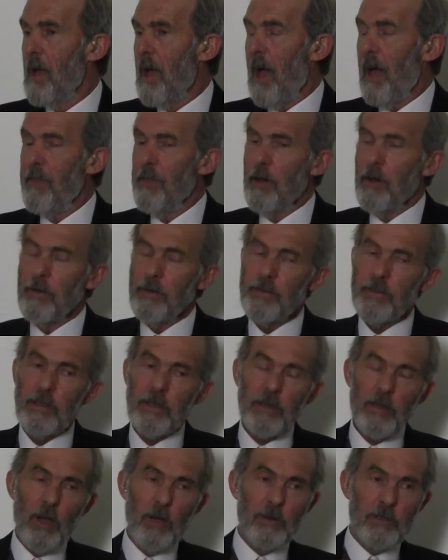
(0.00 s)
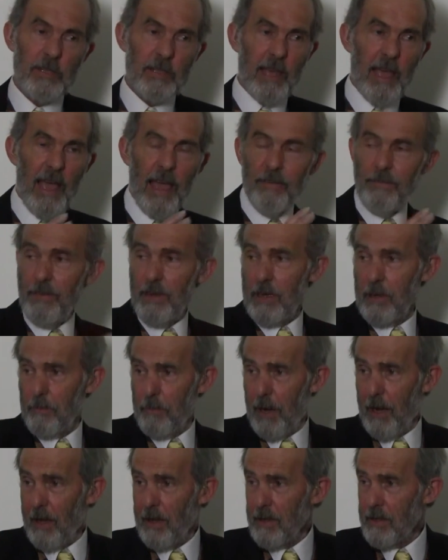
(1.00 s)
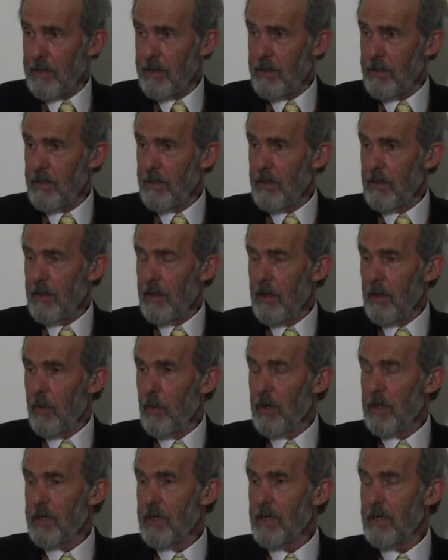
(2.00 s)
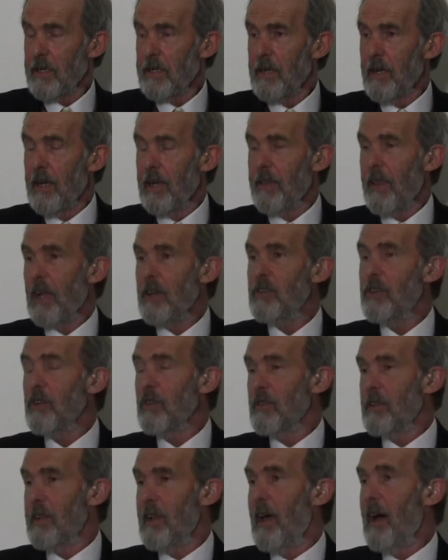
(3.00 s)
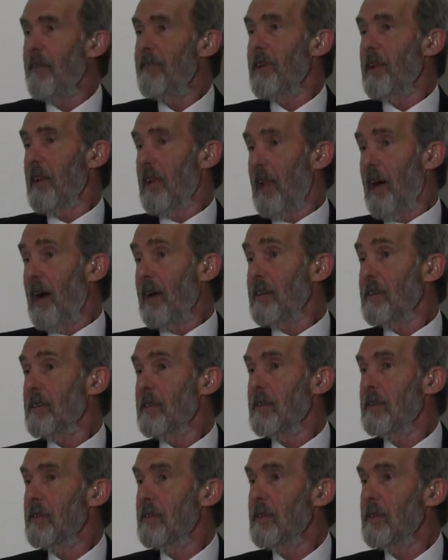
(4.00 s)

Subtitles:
And those that go to the heavenly place, which is they choose love and light,